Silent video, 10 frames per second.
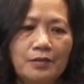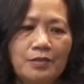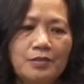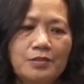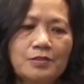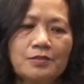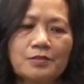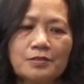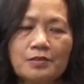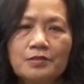
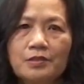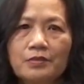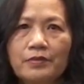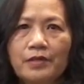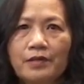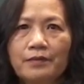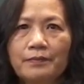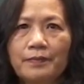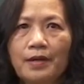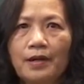is the degree of
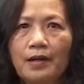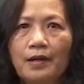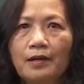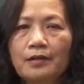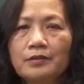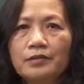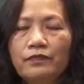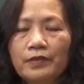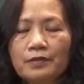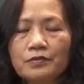
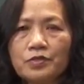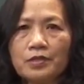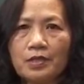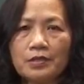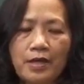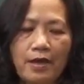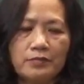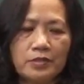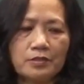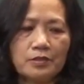difficulty
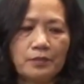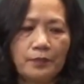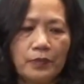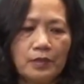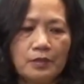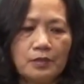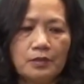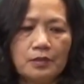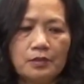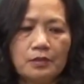adapted?
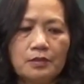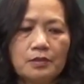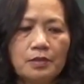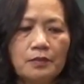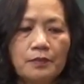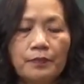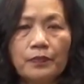So,